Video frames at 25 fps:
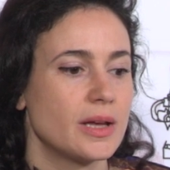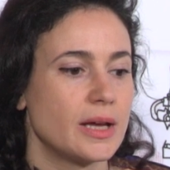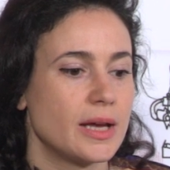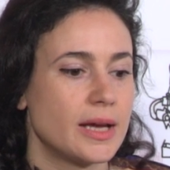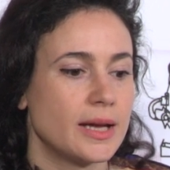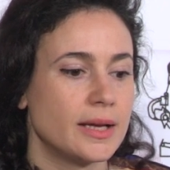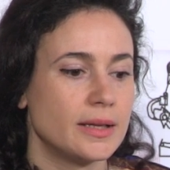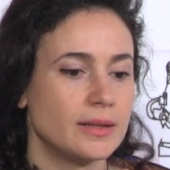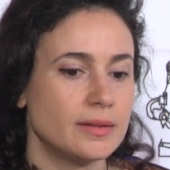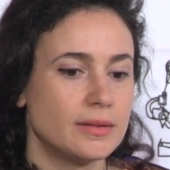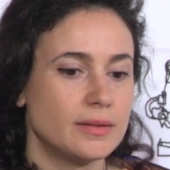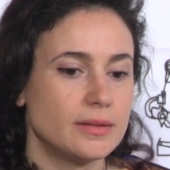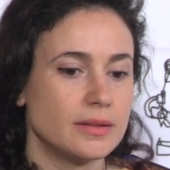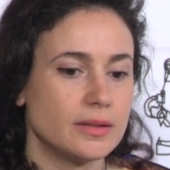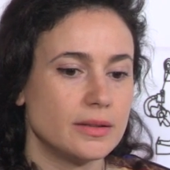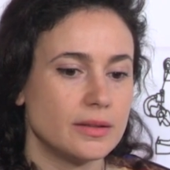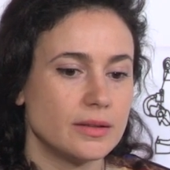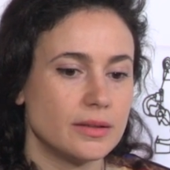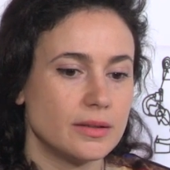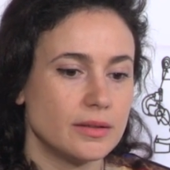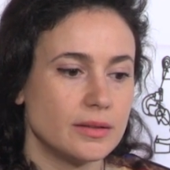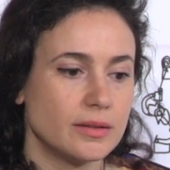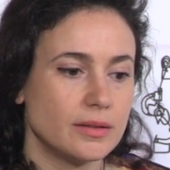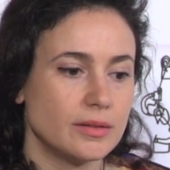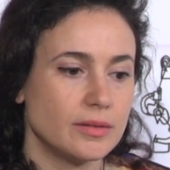And
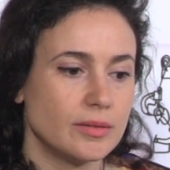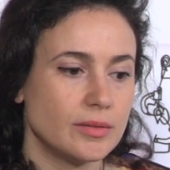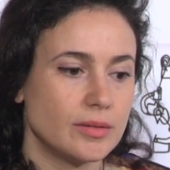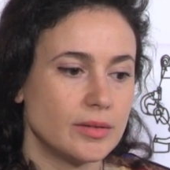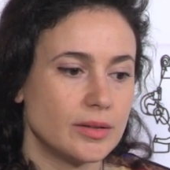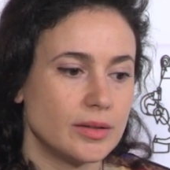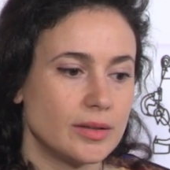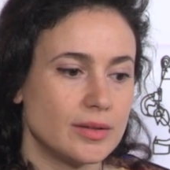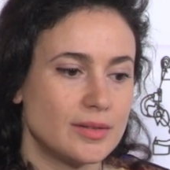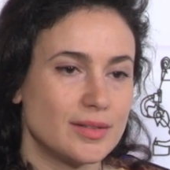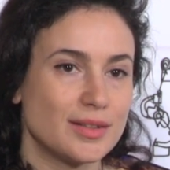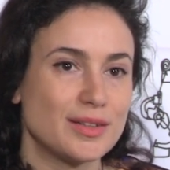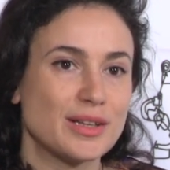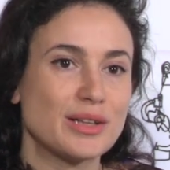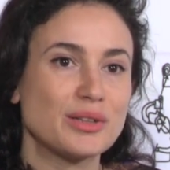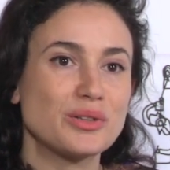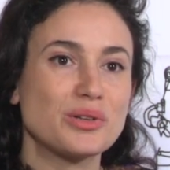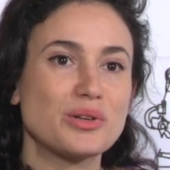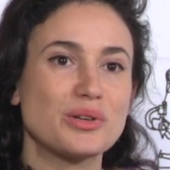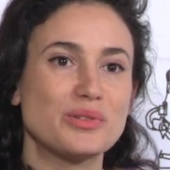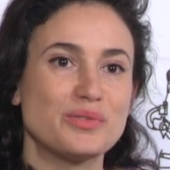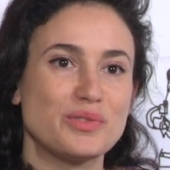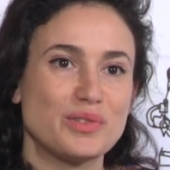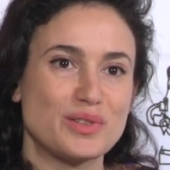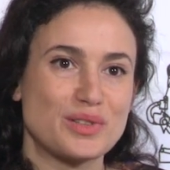it's another
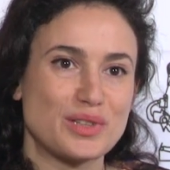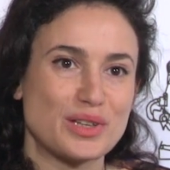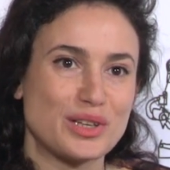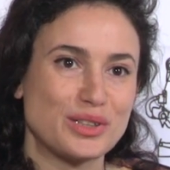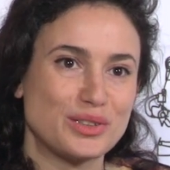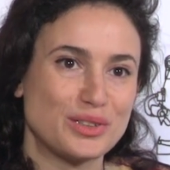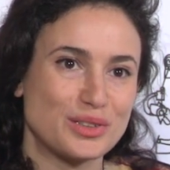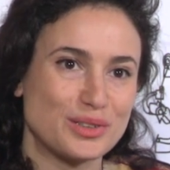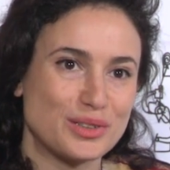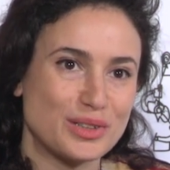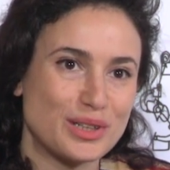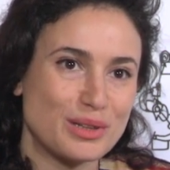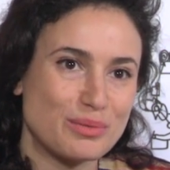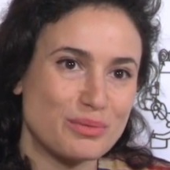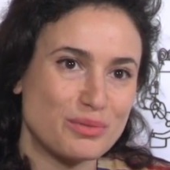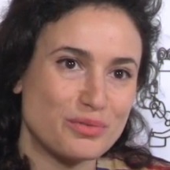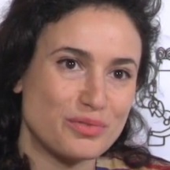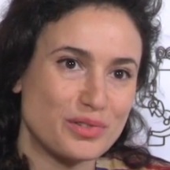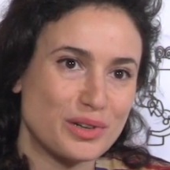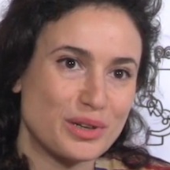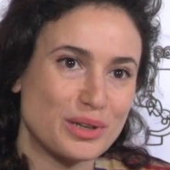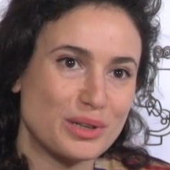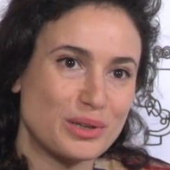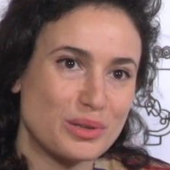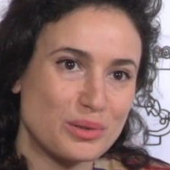conversation that I'm
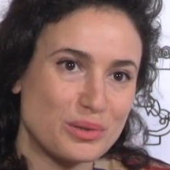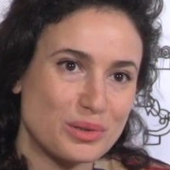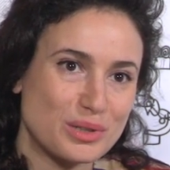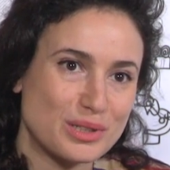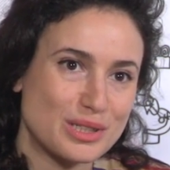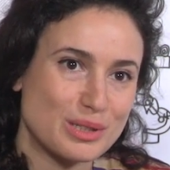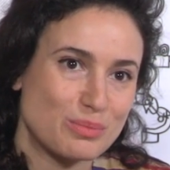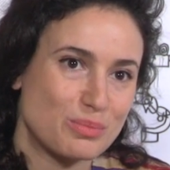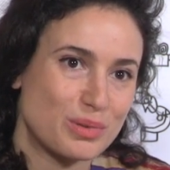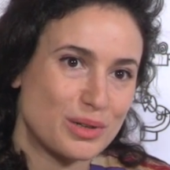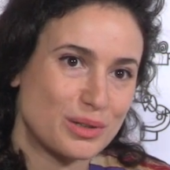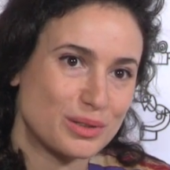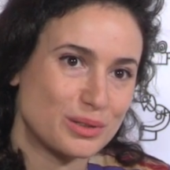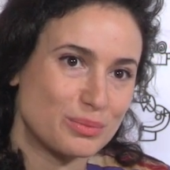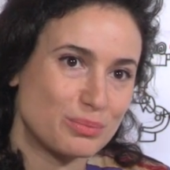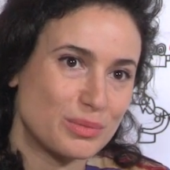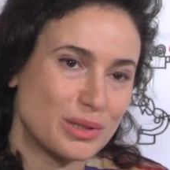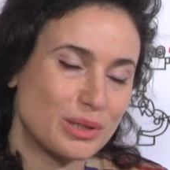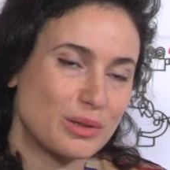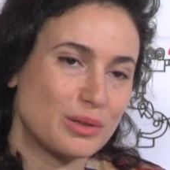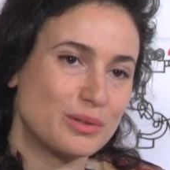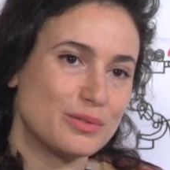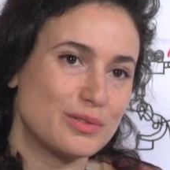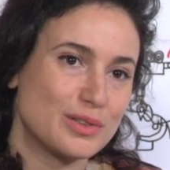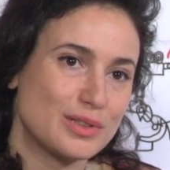very curious about,
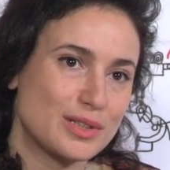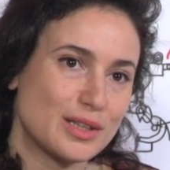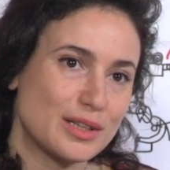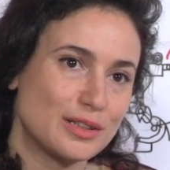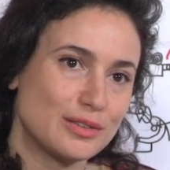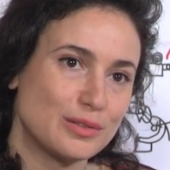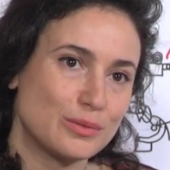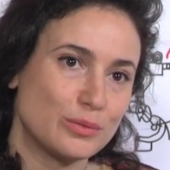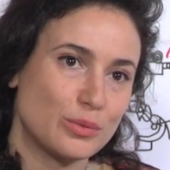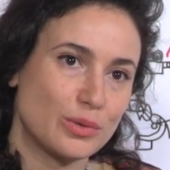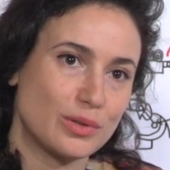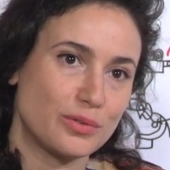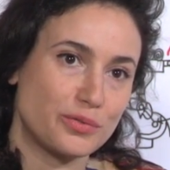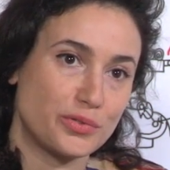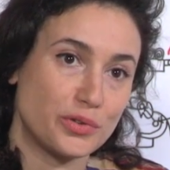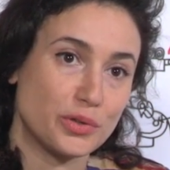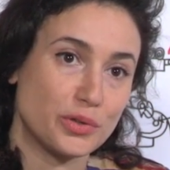my conversation with